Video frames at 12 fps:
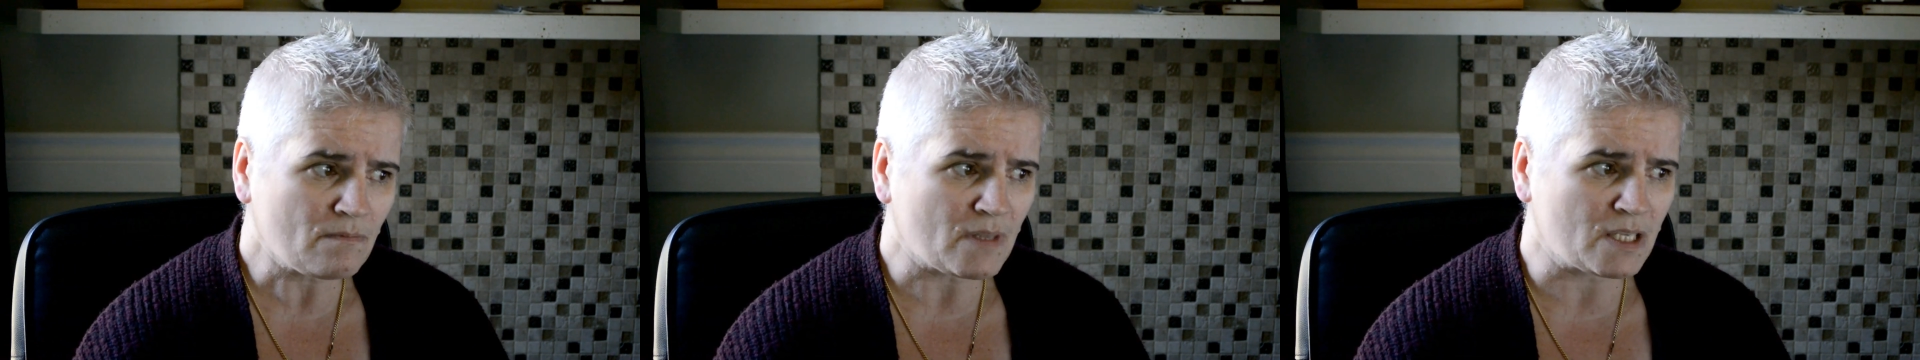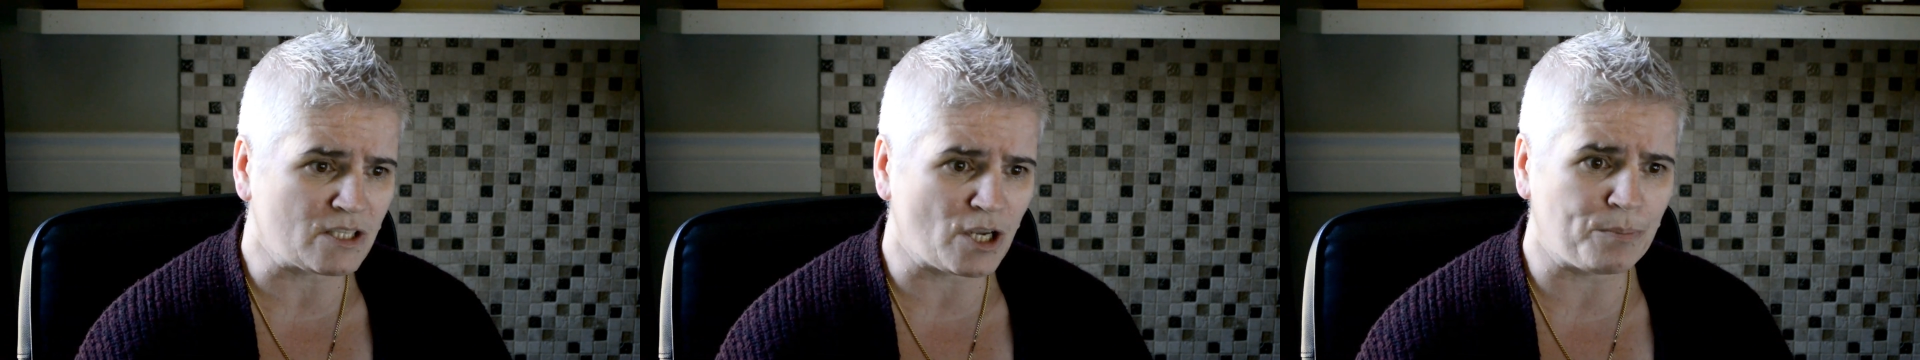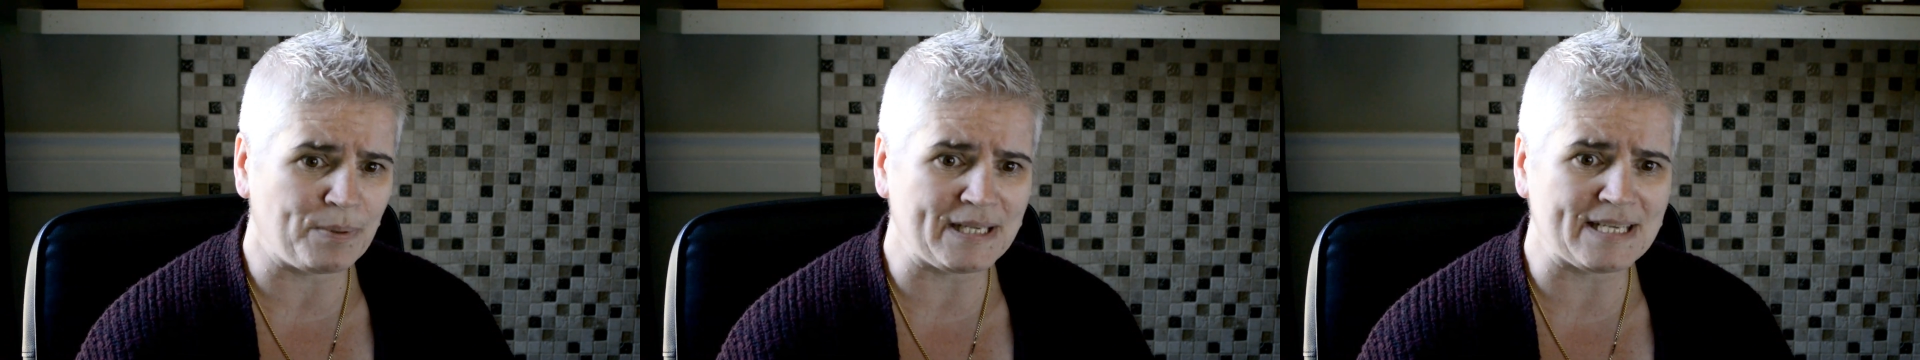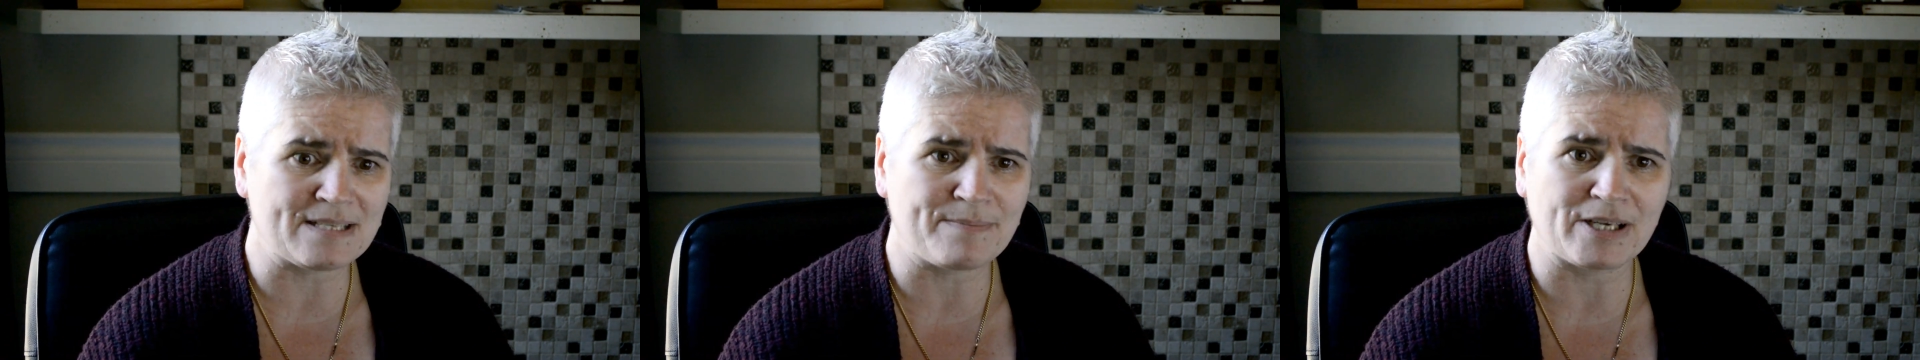So
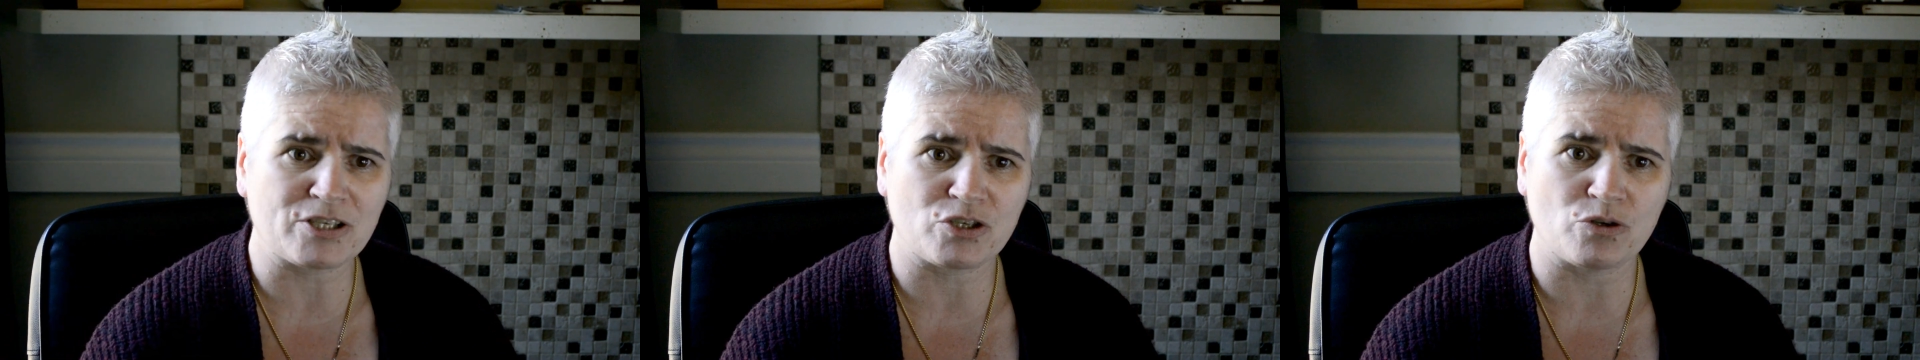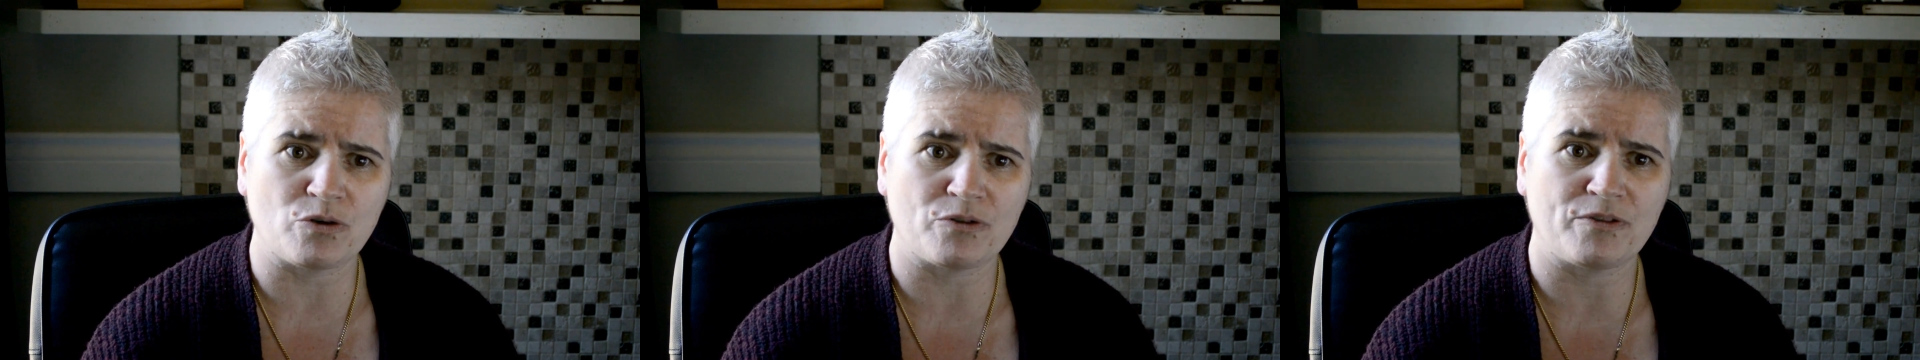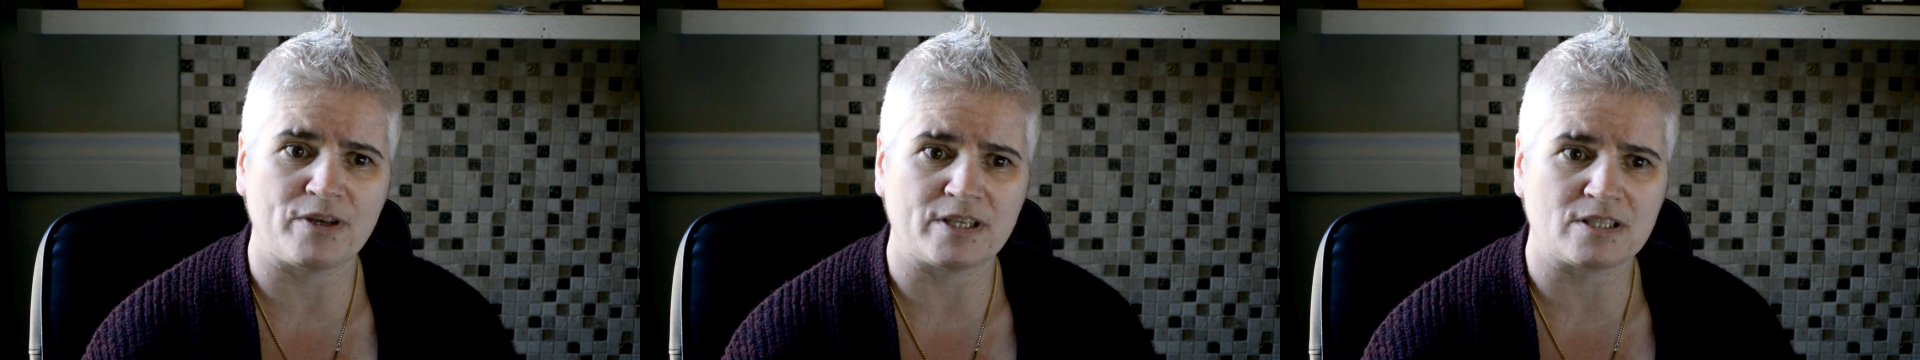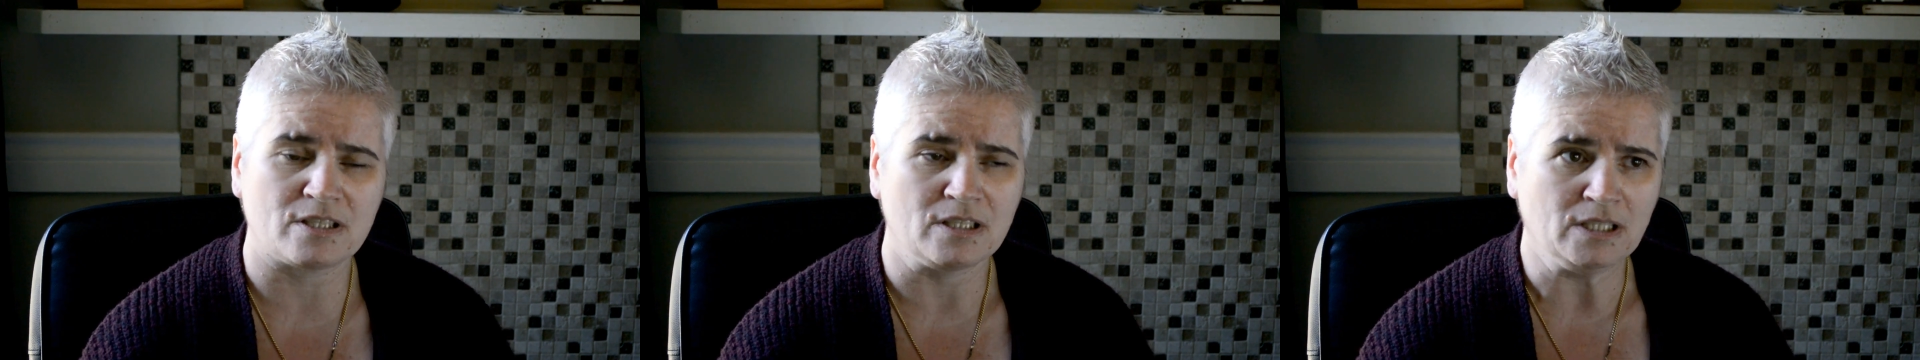please make sure
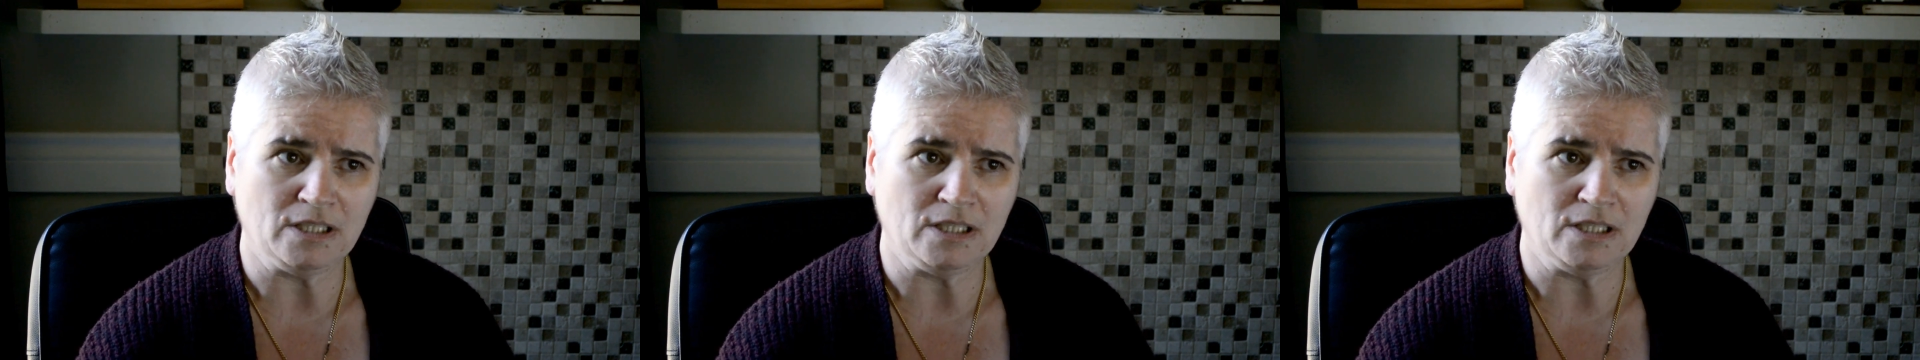that